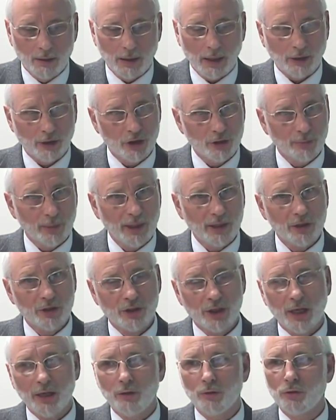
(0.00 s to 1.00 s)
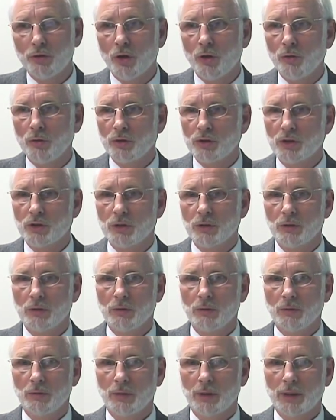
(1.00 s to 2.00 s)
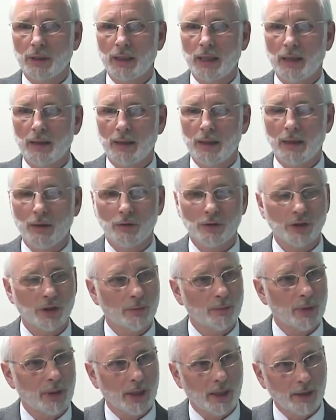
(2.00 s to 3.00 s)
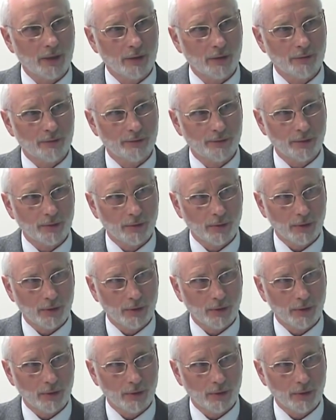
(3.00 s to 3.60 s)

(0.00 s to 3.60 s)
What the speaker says: That doesn't mean to say you don't carry out some kind of